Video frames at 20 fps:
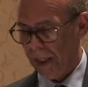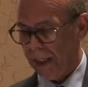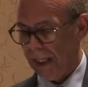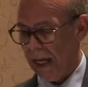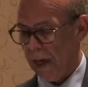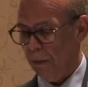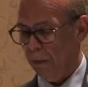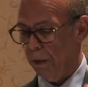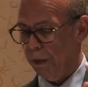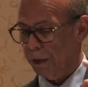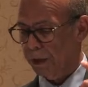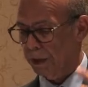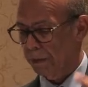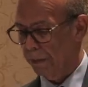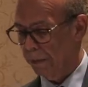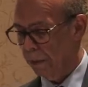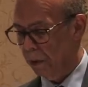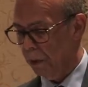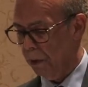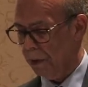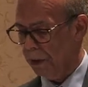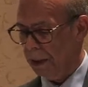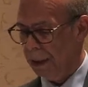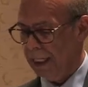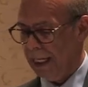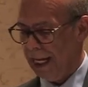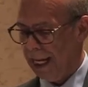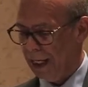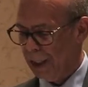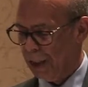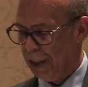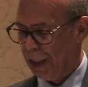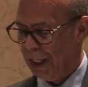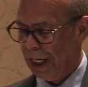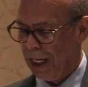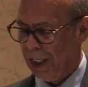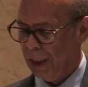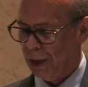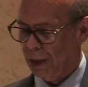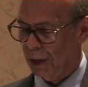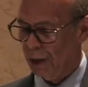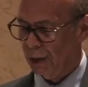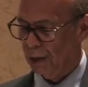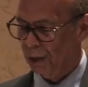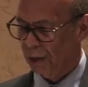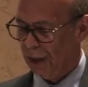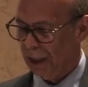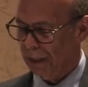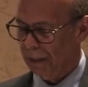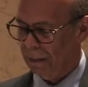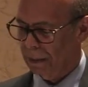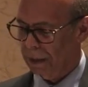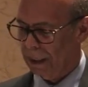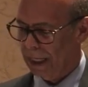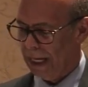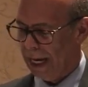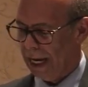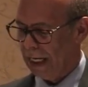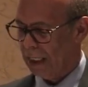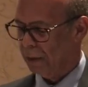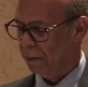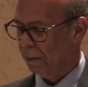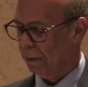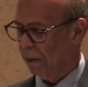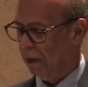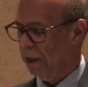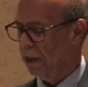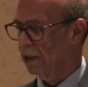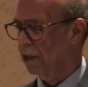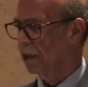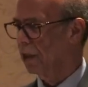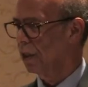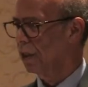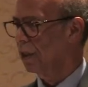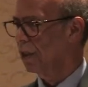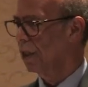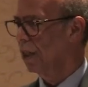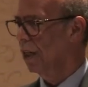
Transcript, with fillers: that will support the education dreams and aspirations